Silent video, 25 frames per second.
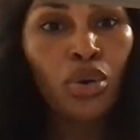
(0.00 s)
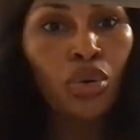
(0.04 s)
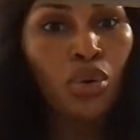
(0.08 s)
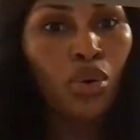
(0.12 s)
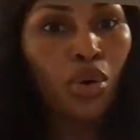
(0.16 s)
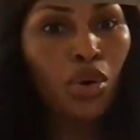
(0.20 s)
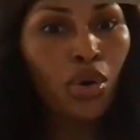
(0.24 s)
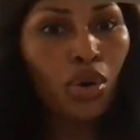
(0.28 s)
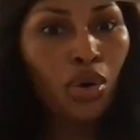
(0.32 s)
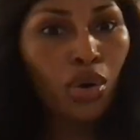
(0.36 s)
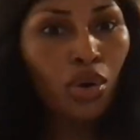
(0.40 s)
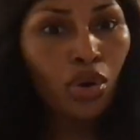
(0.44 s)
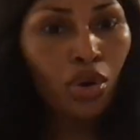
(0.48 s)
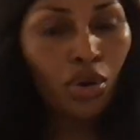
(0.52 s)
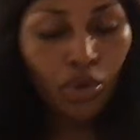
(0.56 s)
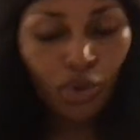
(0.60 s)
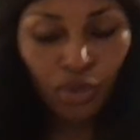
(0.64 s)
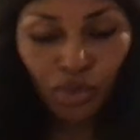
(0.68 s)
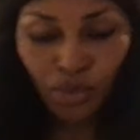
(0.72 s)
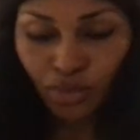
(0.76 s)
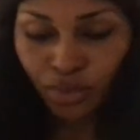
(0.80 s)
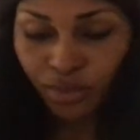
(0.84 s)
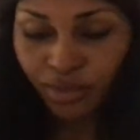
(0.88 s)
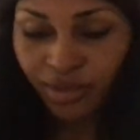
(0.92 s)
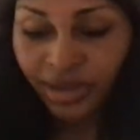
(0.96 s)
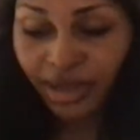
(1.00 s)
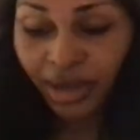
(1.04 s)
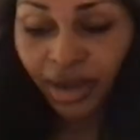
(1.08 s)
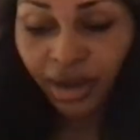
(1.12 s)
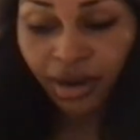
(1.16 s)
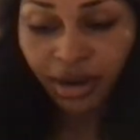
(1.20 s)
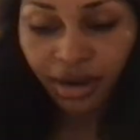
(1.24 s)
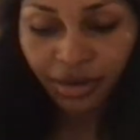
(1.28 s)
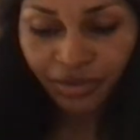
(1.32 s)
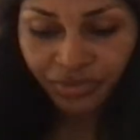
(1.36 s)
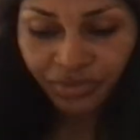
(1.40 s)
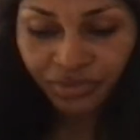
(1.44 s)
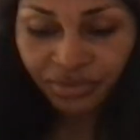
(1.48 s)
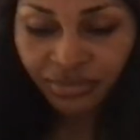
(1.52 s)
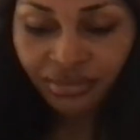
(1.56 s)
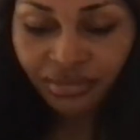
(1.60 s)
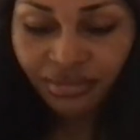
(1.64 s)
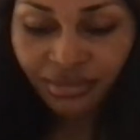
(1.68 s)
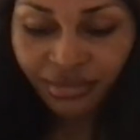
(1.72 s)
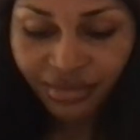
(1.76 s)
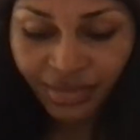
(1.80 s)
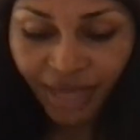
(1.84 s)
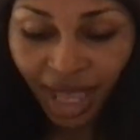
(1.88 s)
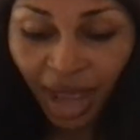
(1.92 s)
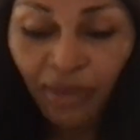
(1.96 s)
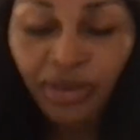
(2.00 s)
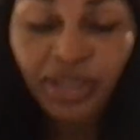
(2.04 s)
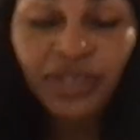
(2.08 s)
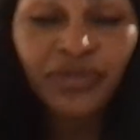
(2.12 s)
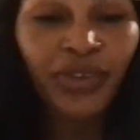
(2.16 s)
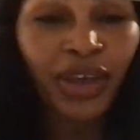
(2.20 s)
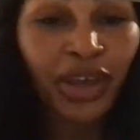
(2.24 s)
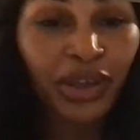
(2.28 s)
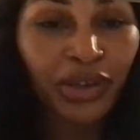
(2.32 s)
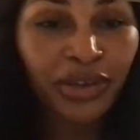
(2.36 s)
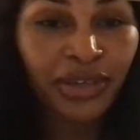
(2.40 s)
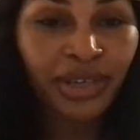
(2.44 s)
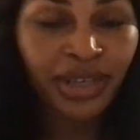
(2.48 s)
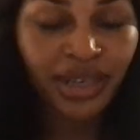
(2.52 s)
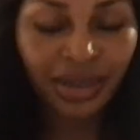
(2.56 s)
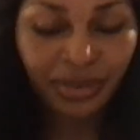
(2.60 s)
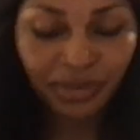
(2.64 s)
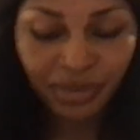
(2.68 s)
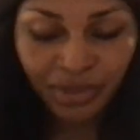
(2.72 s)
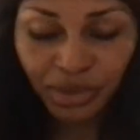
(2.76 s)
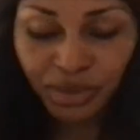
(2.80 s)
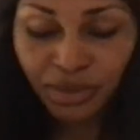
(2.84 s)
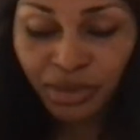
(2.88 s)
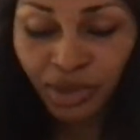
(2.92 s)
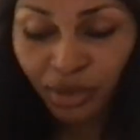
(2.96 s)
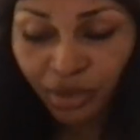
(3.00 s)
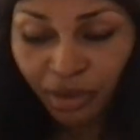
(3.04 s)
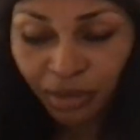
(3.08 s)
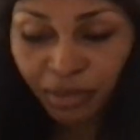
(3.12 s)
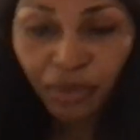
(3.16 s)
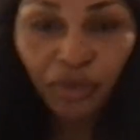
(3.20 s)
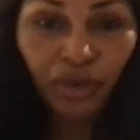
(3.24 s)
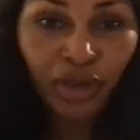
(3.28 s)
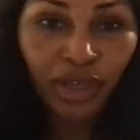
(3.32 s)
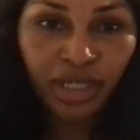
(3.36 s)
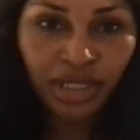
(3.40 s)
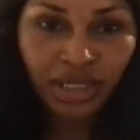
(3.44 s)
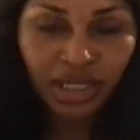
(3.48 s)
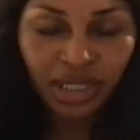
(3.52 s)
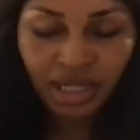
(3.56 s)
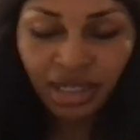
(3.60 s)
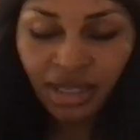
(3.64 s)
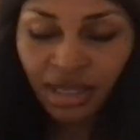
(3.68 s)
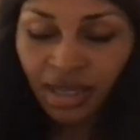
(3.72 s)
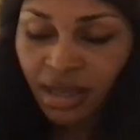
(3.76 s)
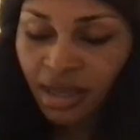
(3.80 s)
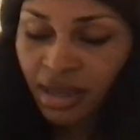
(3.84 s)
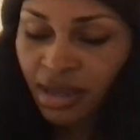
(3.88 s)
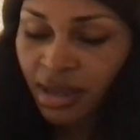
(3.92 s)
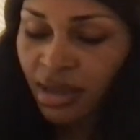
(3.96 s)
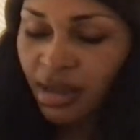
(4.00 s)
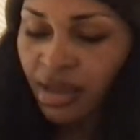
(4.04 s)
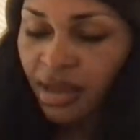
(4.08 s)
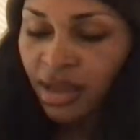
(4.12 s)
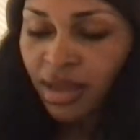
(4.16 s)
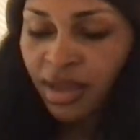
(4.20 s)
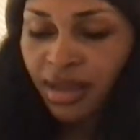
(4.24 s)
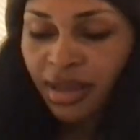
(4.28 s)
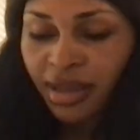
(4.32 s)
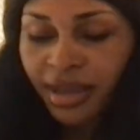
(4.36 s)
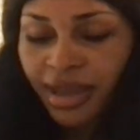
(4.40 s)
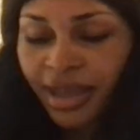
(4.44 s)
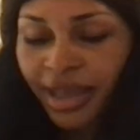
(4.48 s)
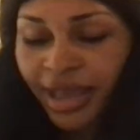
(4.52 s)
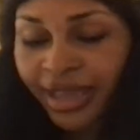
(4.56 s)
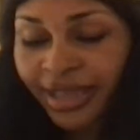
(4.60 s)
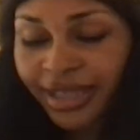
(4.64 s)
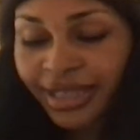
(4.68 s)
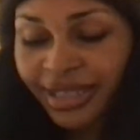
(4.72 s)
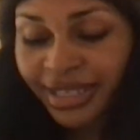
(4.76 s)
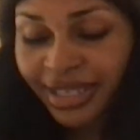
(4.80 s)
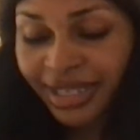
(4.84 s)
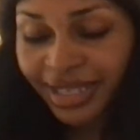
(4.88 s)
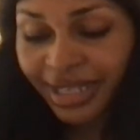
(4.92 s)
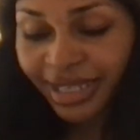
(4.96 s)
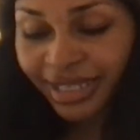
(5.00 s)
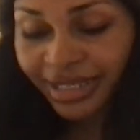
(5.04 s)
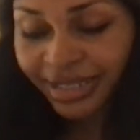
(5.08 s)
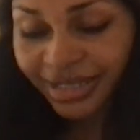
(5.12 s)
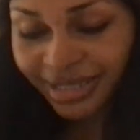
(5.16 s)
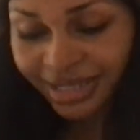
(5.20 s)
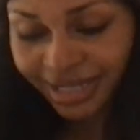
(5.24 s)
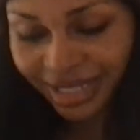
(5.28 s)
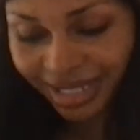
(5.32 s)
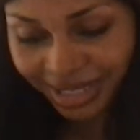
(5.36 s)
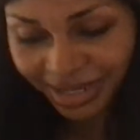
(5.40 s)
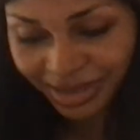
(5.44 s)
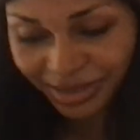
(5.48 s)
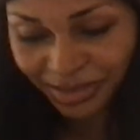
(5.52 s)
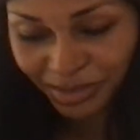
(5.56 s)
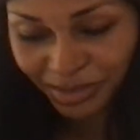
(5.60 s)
Whoo, y'all, I was fired up. You know I'm crazy. I get